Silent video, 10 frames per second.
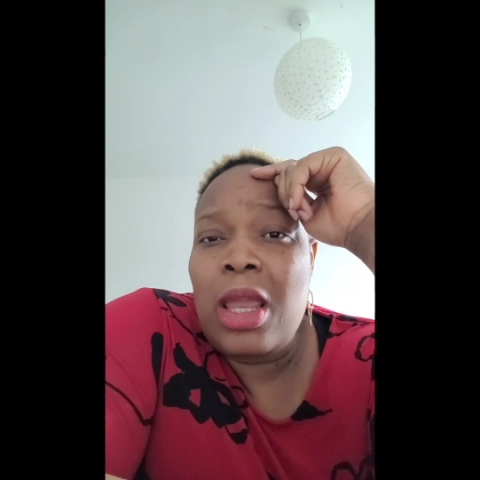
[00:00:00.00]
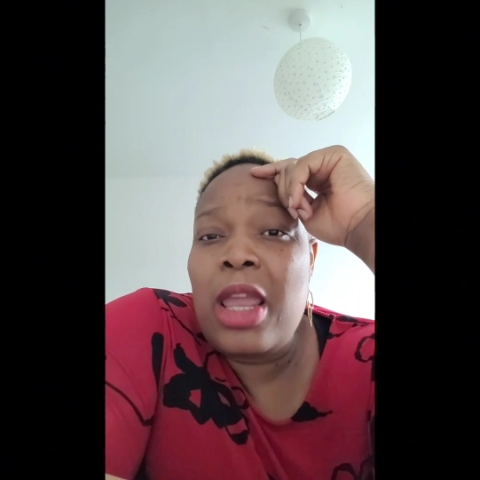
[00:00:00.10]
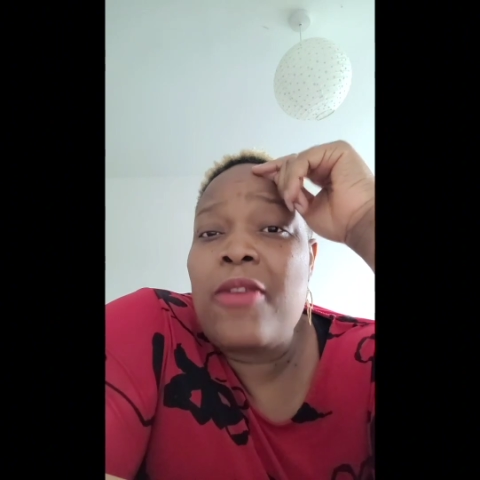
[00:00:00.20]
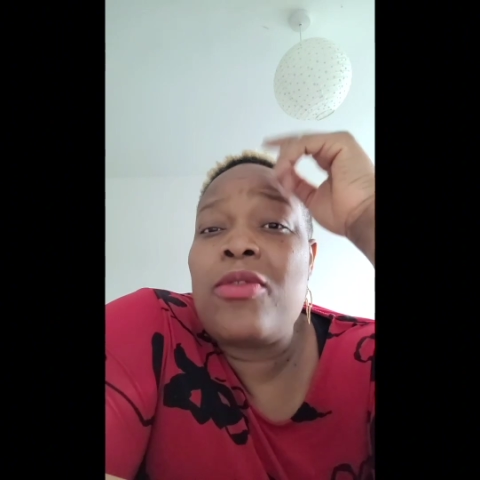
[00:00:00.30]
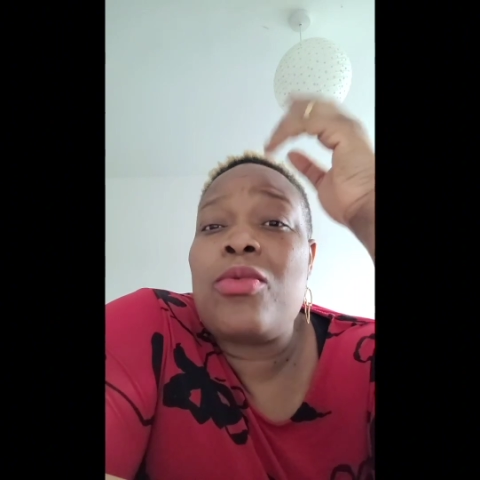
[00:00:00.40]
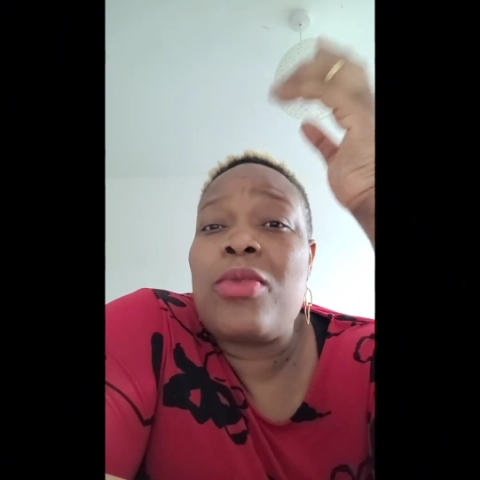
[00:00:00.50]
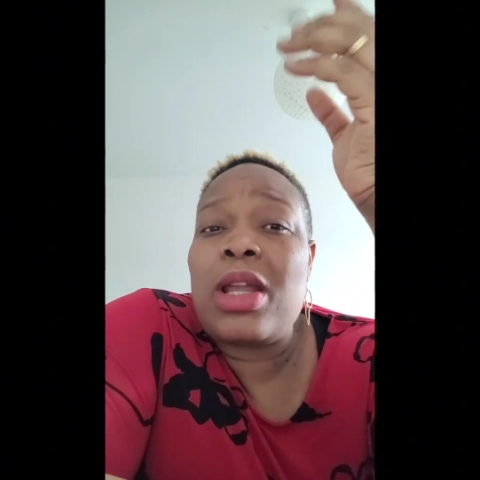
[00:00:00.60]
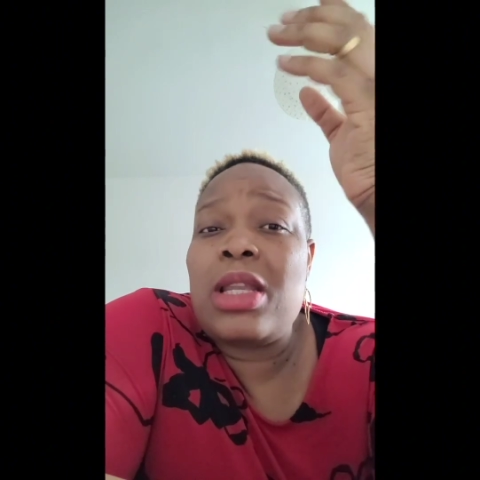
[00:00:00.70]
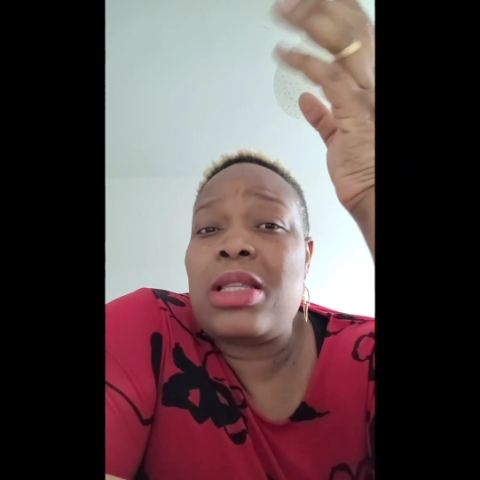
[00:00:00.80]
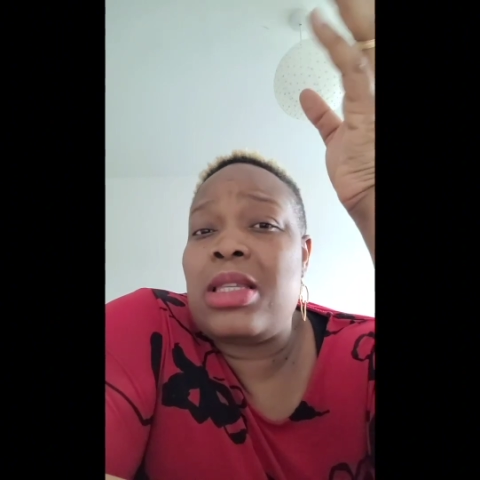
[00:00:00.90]
even
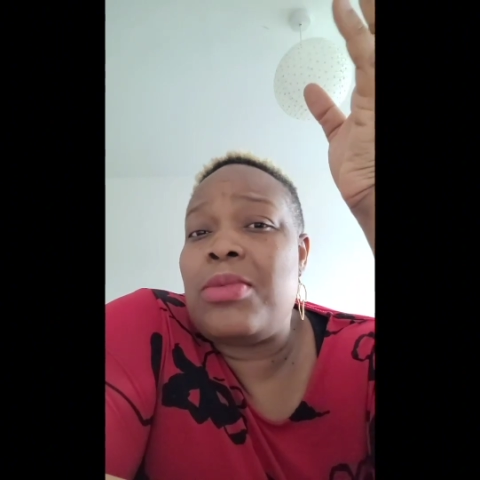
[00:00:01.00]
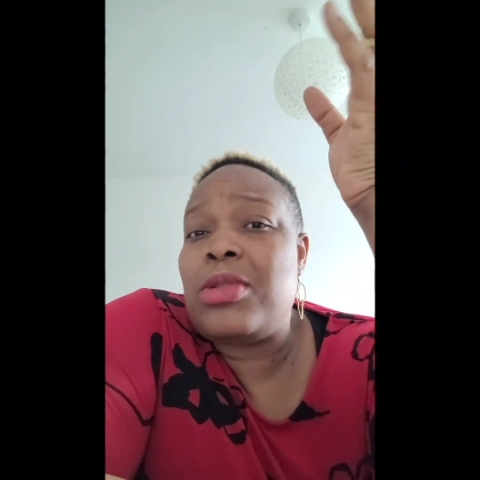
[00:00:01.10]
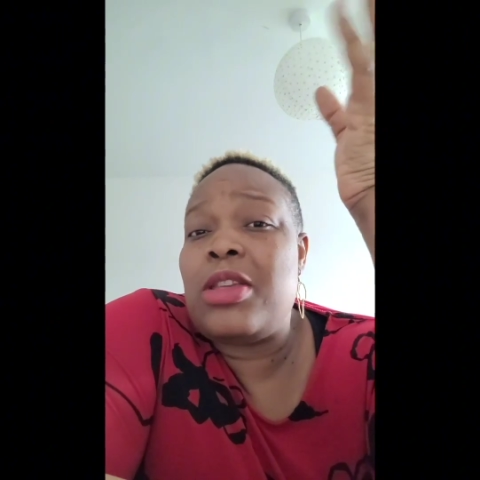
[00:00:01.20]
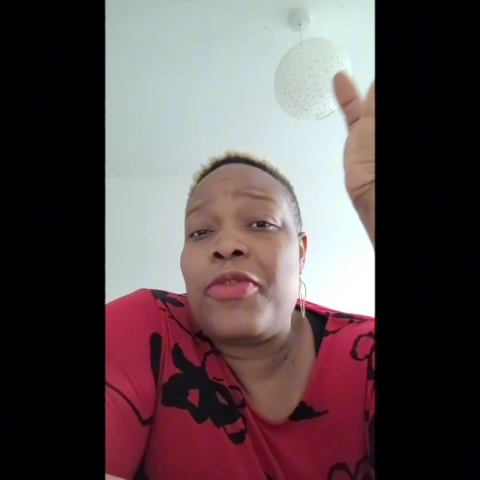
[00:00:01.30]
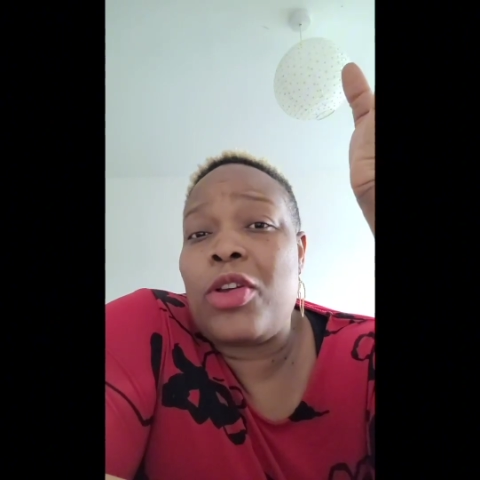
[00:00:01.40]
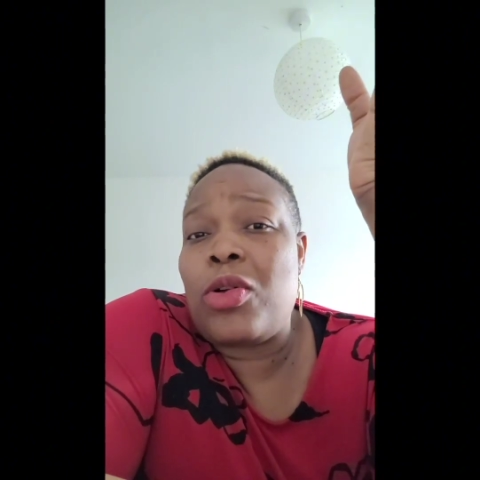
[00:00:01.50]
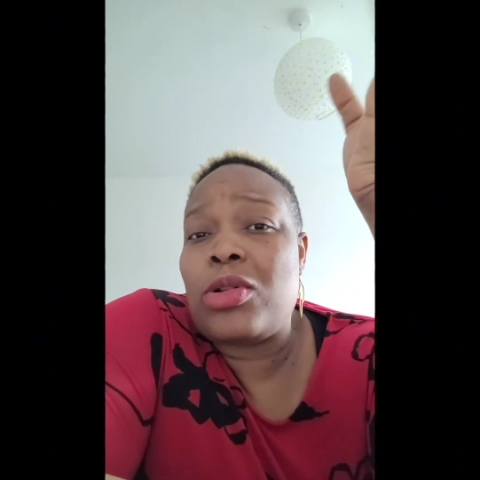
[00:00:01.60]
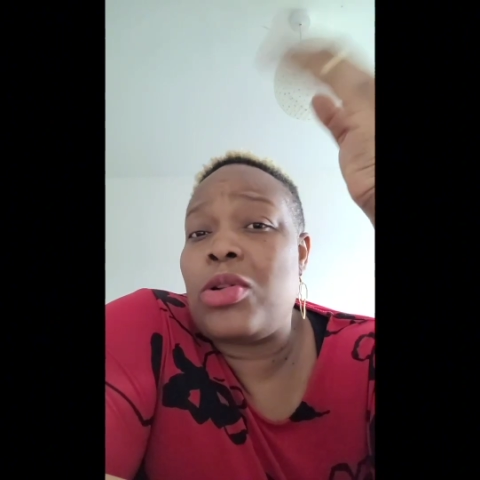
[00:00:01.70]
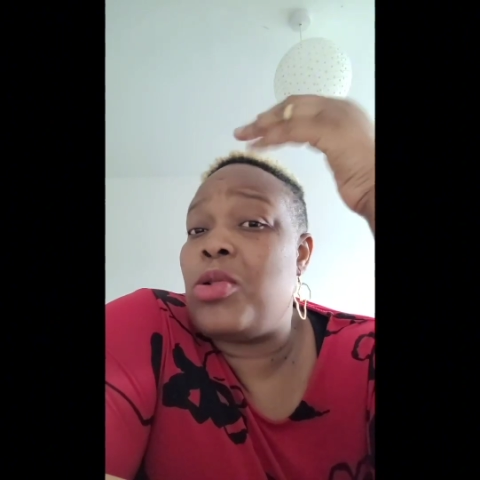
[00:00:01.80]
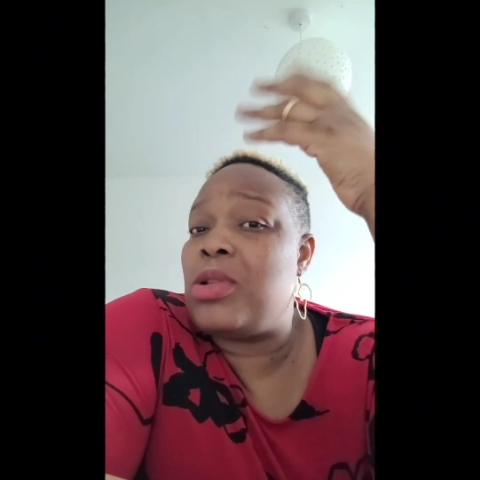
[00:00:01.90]
when it seems
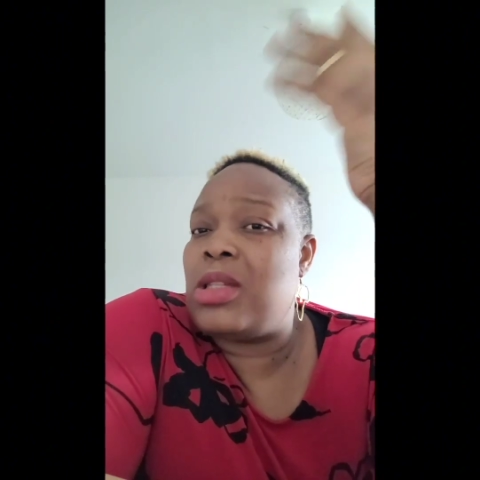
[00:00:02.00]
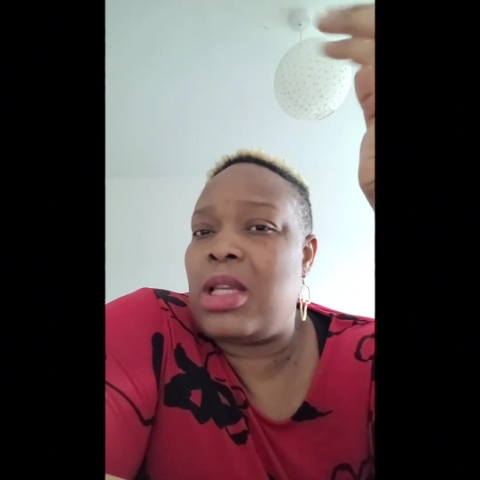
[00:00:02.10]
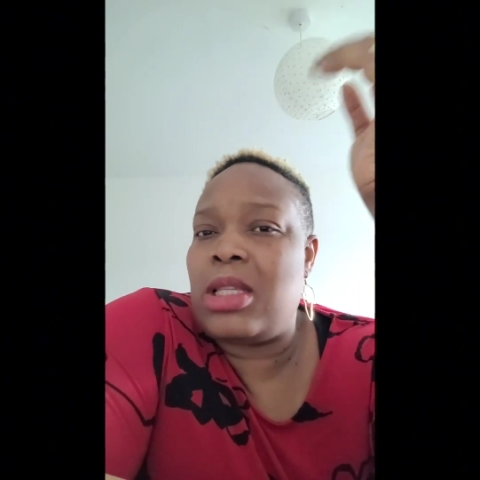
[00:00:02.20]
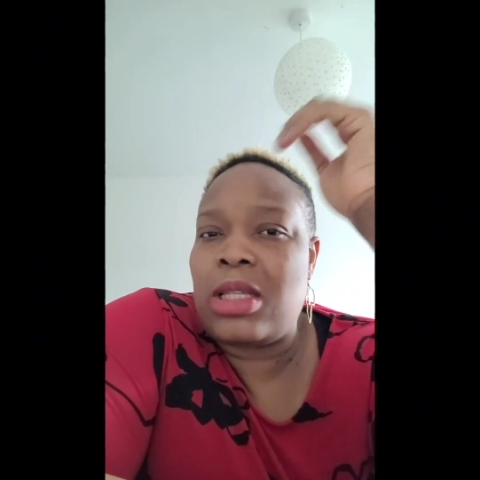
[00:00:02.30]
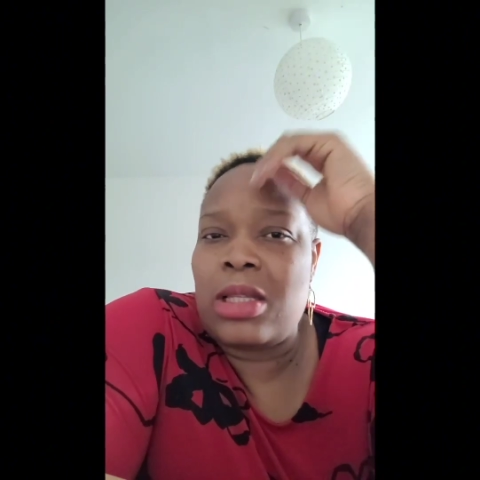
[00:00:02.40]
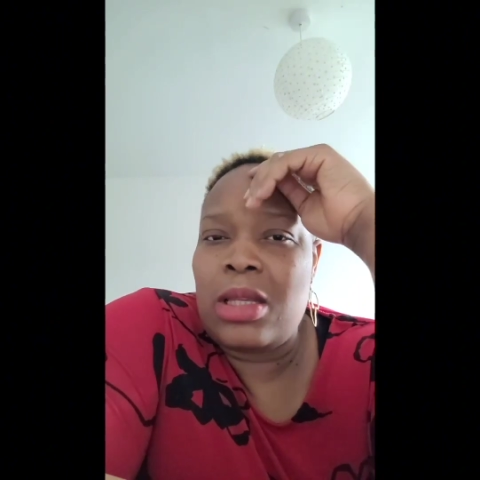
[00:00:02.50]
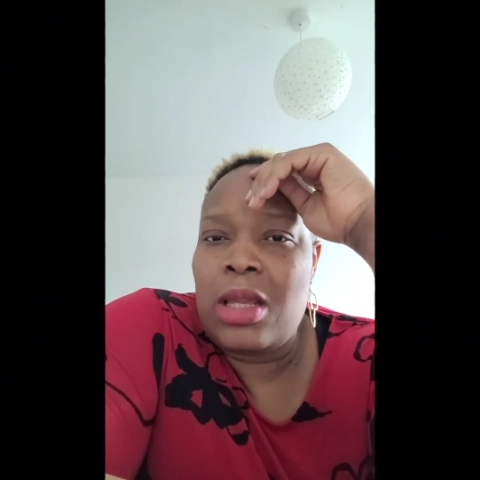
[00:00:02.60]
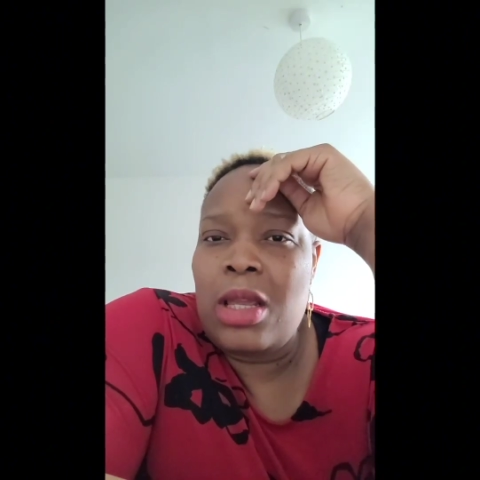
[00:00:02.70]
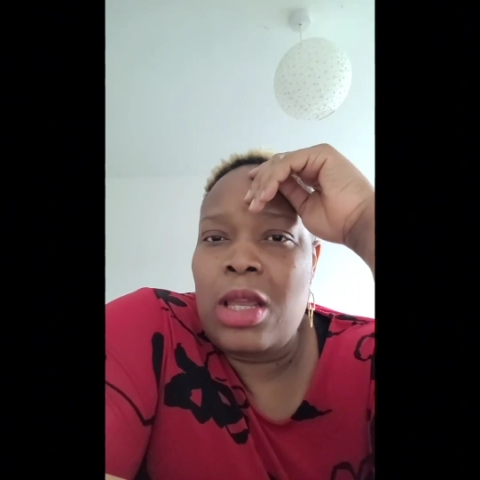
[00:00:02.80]
difficult or uncertain.